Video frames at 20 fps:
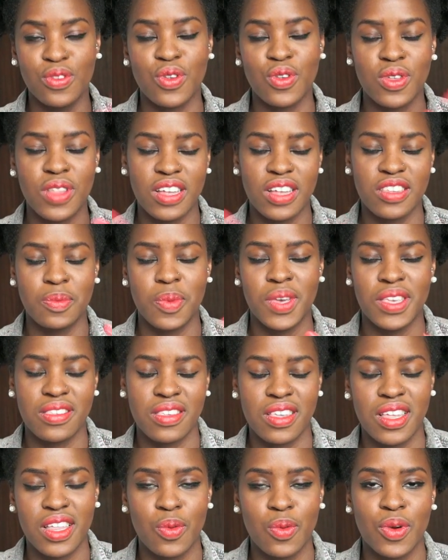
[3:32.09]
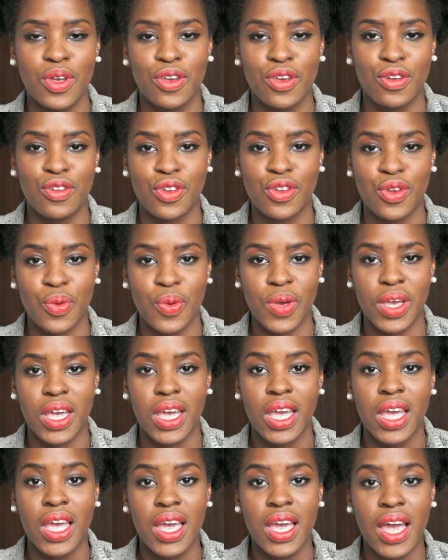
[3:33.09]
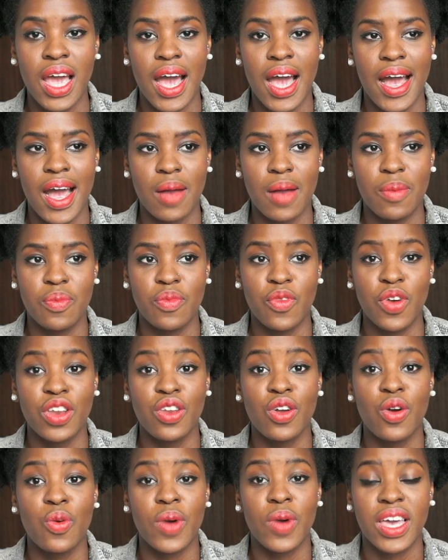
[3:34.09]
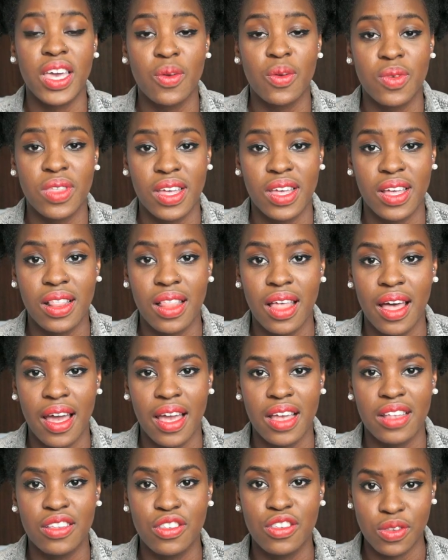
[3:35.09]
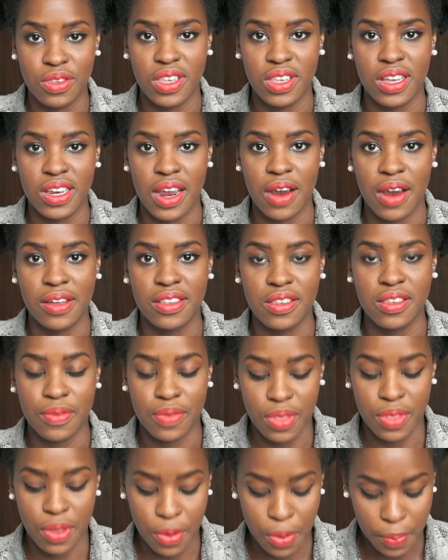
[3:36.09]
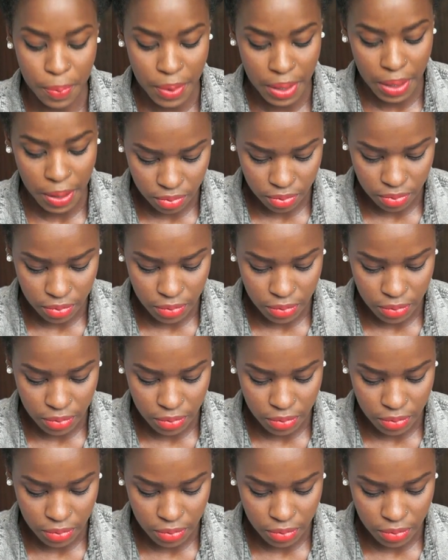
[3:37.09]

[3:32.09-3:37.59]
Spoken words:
So that's basically what you're doing when you're working with a client using narrative therapy.